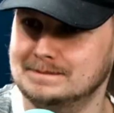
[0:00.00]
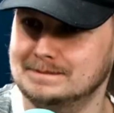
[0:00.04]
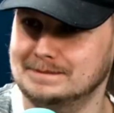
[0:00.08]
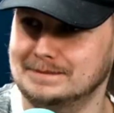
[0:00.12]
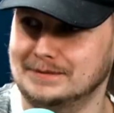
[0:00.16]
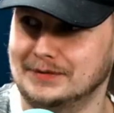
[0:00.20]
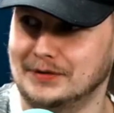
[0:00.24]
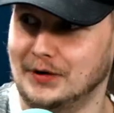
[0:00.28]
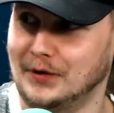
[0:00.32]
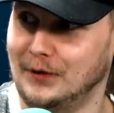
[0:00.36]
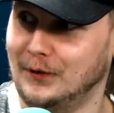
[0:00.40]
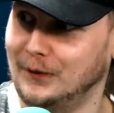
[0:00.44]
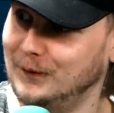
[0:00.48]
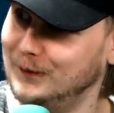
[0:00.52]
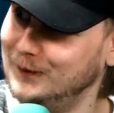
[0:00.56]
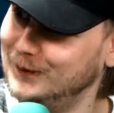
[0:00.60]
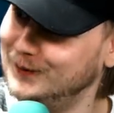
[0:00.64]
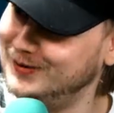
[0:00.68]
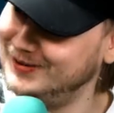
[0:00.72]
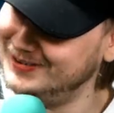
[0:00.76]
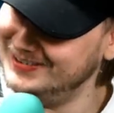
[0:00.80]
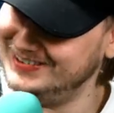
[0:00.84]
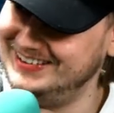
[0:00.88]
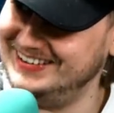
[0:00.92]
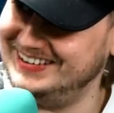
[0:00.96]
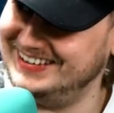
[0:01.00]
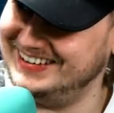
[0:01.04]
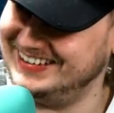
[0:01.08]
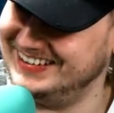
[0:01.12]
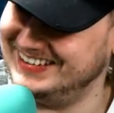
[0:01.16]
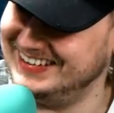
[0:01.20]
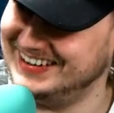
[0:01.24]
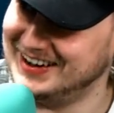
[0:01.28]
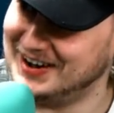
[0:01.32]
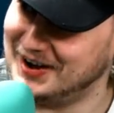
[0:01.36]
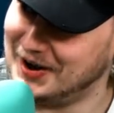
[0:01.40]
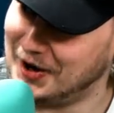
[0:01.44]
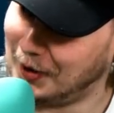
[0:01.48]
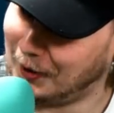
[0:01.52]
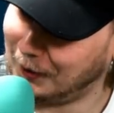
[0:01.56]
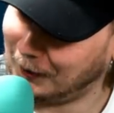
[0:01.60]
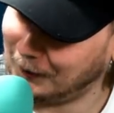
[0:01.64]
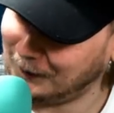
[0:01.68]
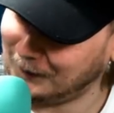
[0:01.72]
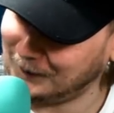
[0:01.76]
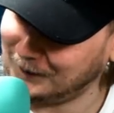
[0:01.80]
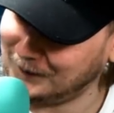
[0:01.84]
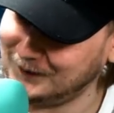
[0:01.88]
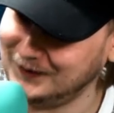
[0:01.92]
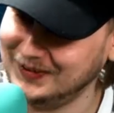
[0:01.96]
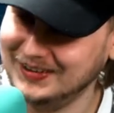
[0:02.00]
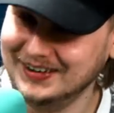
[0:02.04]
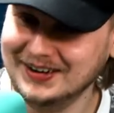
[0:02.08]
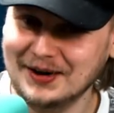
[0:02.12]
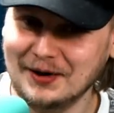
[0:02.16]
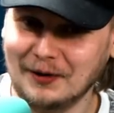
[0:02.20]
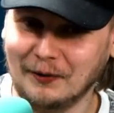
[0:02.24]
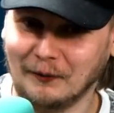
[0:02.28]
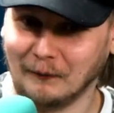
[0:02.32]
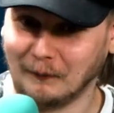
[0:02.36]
Do you know what I'm talking about? Okay, maybe you don't.